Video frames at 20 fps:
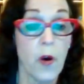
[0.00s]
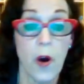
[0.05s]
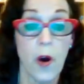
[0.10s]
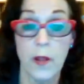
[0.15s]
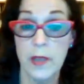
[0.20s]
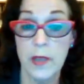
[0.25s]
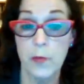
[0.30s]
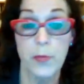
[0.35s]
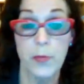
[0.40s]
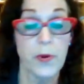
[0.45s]

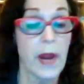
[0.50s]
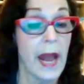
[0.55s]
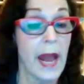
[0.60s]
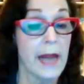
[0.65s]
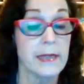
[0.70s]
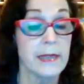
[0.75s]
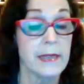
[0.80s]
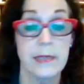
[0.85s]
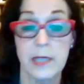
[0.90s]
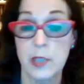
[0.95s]
all in
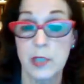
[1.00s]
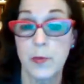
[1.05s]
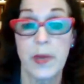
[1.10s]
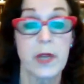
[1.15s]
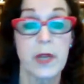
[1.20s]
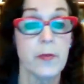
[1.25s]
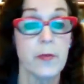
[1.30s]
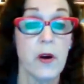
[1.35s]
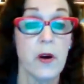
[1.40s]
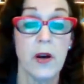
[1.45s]
practice as
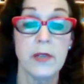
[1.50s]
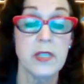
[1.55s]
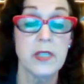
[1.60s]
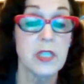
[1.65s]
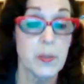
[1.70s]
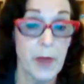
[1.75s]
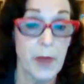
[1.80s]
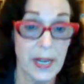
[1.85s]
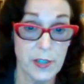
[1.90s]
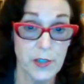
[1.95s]
menopause
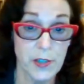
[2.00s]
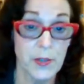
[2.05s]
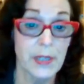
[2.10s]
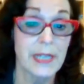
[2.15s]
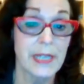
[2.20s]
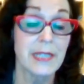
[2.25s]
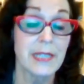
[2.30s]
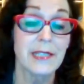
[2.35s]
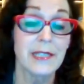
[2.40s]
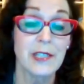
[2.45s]

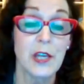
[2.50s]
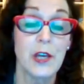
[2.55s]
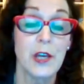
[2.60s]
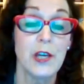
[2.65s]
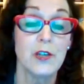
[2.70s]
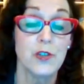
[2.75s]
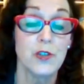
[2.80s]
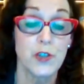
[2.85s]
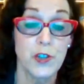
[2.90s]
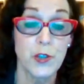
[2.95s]
specialists
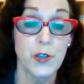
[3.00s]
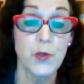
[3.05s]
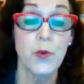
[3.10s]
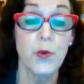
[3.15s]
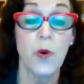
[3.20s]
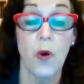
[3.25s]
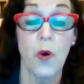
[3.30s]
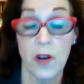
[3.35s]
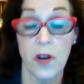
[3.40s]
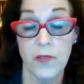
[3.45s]

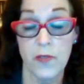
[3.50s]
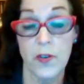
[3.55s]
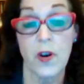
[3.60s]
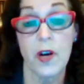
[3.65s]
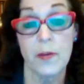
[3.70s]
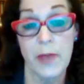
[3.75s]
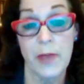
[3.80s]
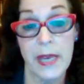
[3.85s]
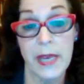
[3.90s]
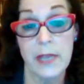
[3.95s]
do offer
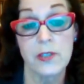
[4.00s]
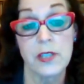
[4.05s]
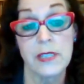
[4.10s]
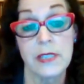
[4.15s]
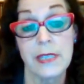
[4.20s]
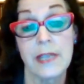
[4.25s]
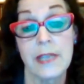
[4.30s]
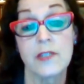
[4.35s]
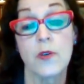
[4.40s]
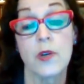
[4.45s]
our
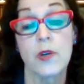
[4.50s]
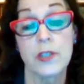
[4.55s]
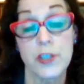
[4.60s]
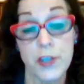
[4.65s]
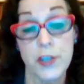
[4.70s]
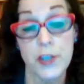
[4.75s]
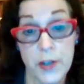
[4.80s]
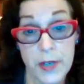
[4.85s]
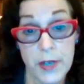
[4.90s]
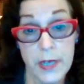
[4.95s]
patients as
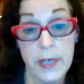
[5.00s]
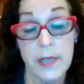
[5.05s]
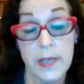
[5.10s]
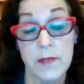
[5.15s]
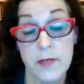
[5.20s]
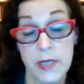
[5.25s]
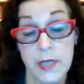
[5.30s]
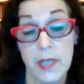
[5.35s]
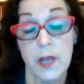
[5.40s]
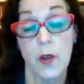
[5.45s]

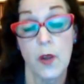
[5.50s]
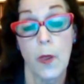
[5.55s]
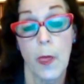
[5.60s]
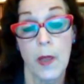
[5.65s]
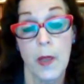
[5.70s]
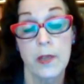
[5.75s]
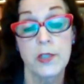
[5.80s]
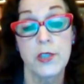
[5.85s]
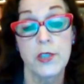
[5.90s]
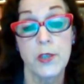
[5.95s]
alternatives
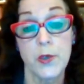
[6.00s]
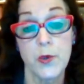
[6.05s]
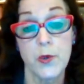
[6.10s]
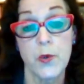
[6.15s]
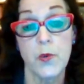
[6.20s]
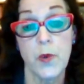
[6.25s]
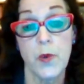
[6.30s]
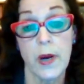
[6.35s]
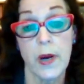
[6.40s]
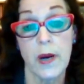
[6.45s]

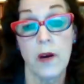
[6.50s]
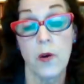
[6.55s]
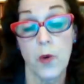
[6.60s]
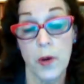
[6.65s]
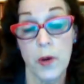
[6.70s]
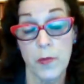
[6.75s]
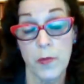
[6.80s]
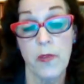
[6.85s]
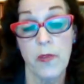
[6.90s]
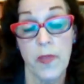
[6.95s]
to uh,
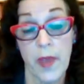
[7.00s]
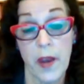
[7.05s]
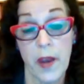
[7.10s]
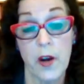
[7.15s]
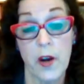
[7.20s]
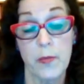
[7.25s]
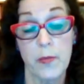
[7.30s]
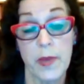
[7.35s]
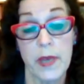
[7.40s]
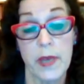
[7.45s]
hormone
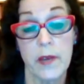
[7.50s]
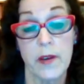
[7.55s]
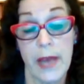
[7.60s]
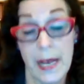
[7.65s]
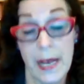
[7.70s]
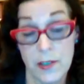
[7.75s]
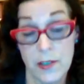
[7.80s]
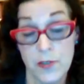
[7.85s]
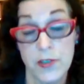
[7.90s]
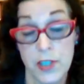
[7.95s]
therapy,
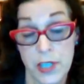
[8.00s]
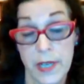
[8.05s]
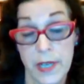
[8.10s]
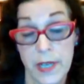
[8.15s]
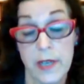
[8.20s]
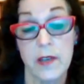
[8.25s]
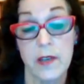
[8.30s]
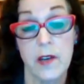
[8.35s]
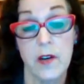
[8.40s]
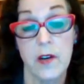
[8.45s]

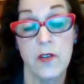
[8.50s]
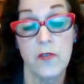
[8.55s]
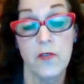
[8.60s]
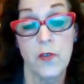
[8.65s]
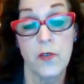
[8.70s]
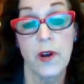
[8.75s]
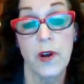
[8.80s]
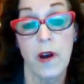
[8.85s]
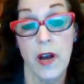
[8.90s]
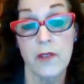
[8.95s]
estrogen
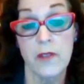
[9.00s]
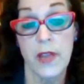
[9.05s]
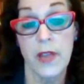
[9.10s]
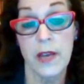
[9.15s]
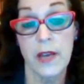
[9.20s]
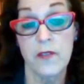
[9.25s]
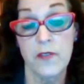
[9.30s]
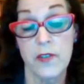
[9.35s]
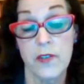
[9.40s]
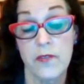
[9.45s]
for hot
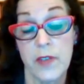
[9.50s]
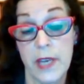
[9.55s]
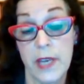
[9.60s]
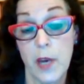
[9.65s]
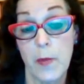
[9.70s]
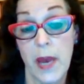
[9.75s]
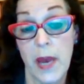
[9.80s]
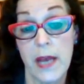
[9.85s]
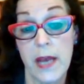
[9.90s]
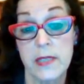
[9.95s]
flat for
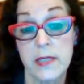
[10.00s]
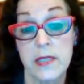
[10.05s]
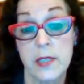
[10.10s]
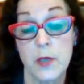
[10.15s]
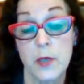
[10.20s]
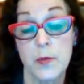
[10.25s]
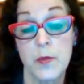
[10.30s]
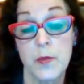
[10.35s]
VMS.